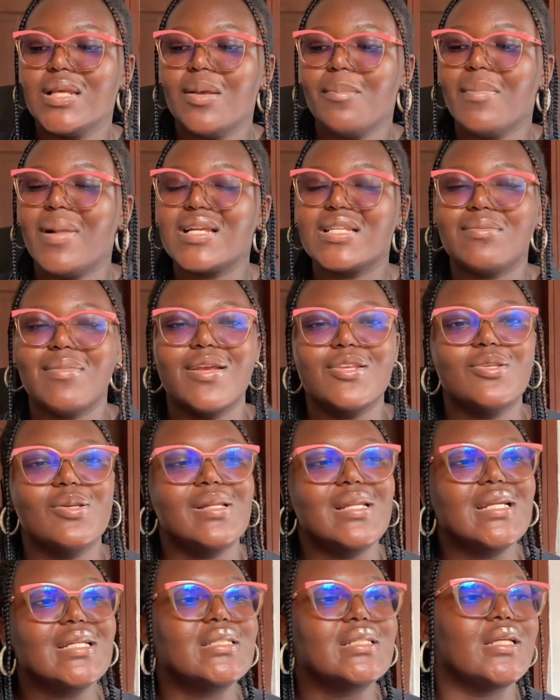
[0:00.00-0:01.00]
maximize your
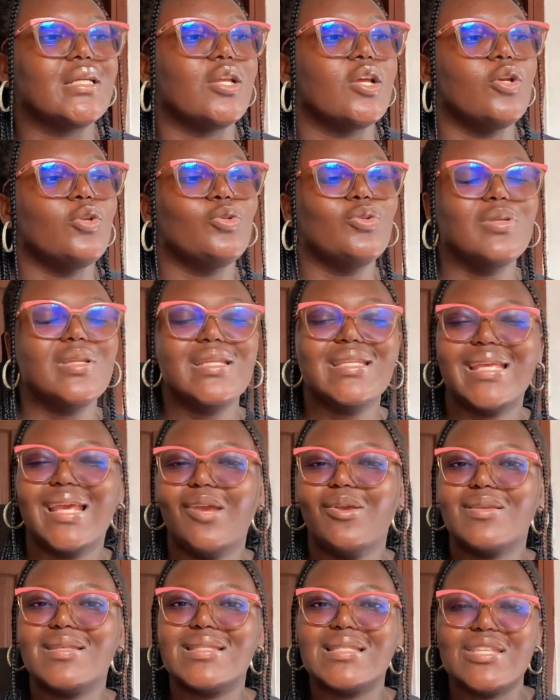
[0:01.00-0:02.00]
LinkedIn, do this,
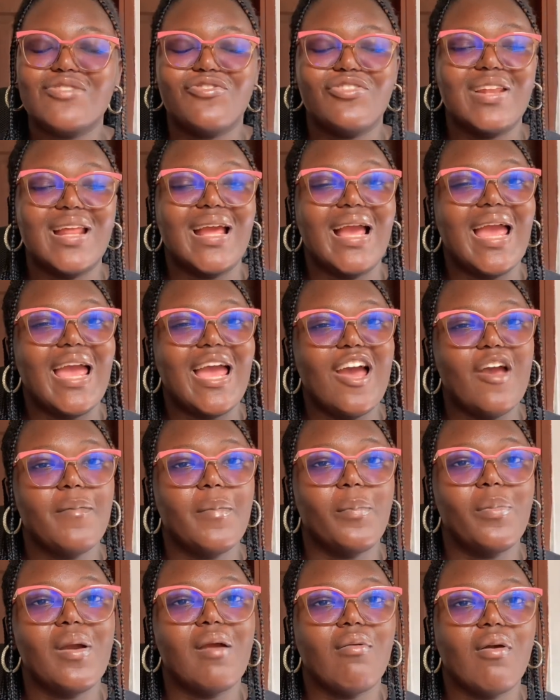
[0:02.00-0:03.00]
get your CV. Like, I have
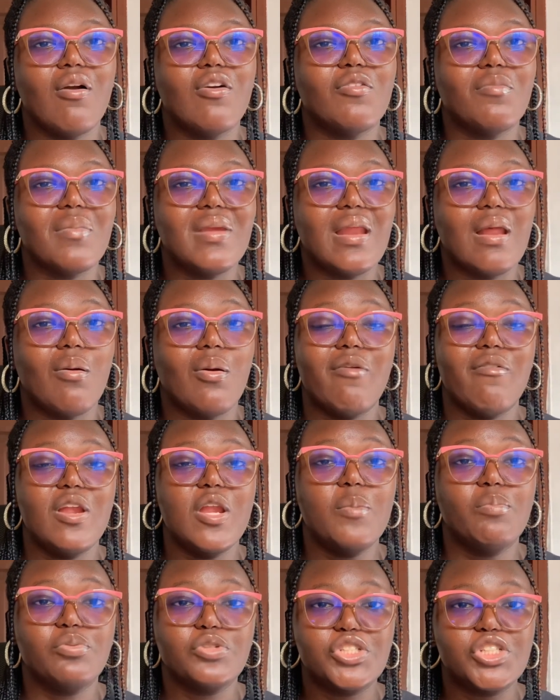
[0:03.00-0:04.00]
people around me that were
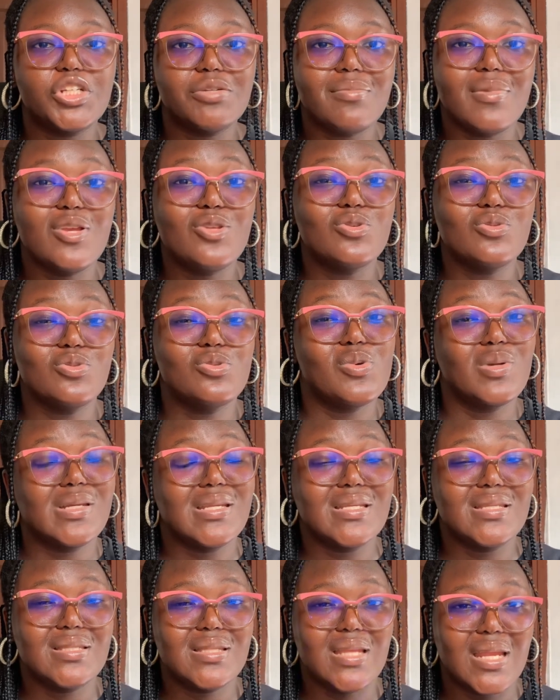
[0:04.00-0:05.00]
really pushing me to do all
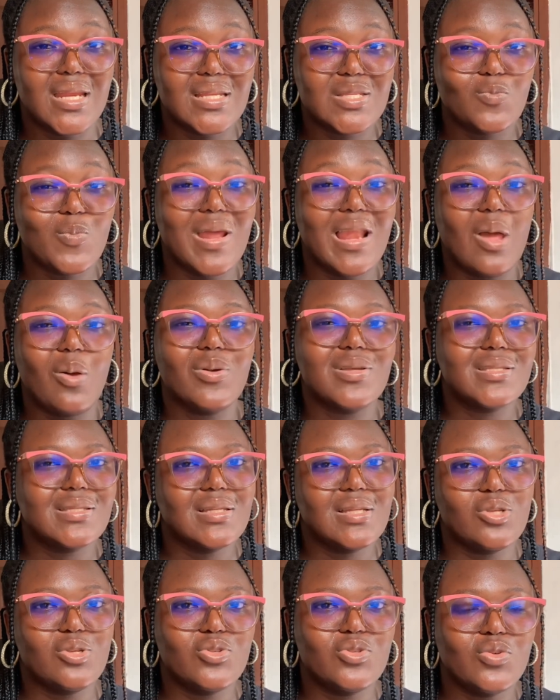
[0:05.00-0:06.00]
these things while I was
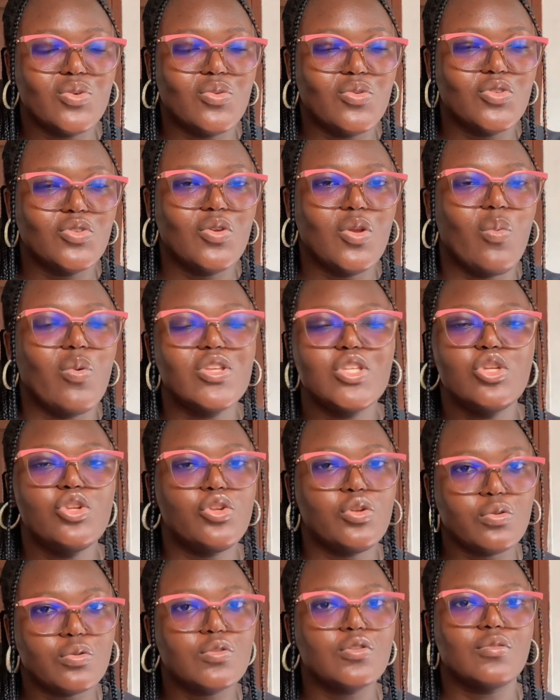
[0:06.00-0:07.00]
still in school, so it
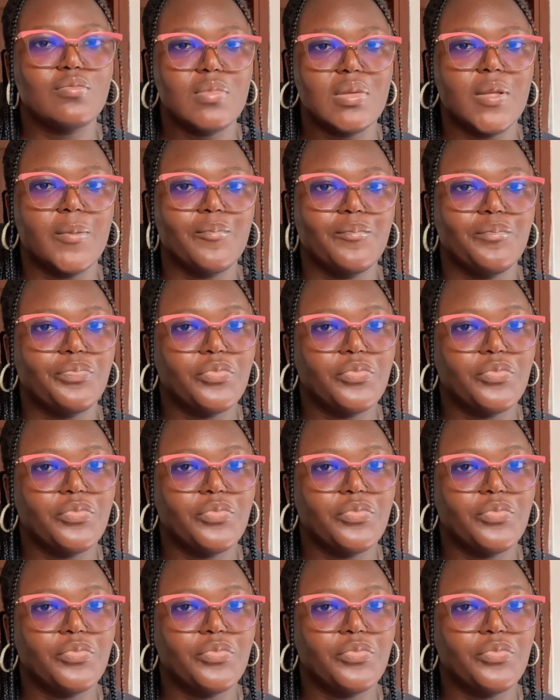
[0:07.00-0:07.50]
wasn't new to me.